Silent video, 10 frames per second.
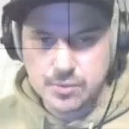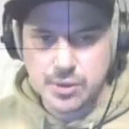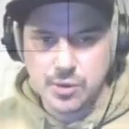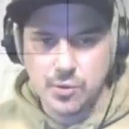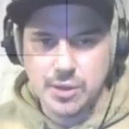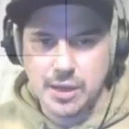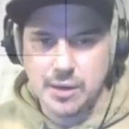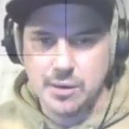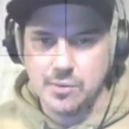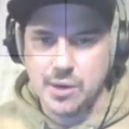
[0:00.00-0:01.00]
recording
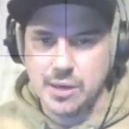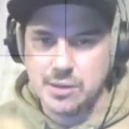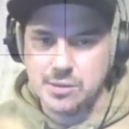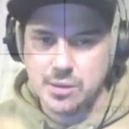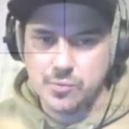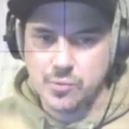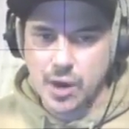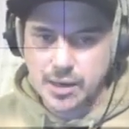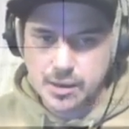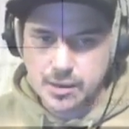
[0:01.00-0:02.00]
area where I could start
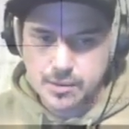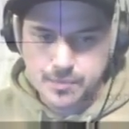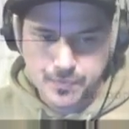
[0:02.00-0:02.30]
writing.